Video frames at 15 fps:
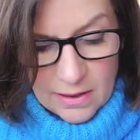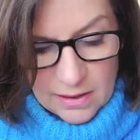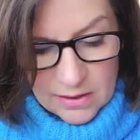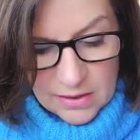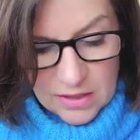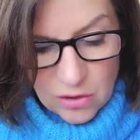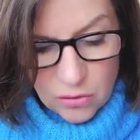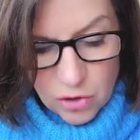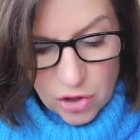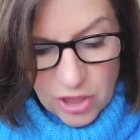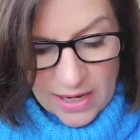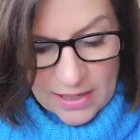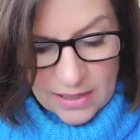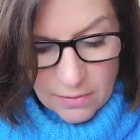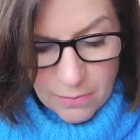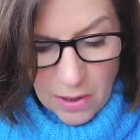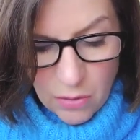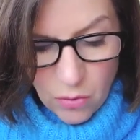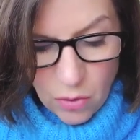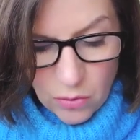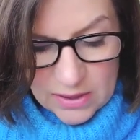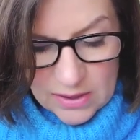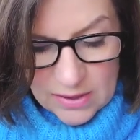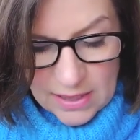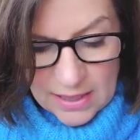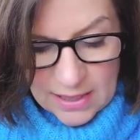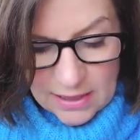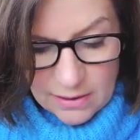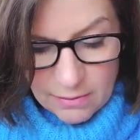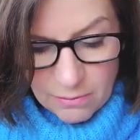Still shaken by what we'd
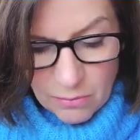seen,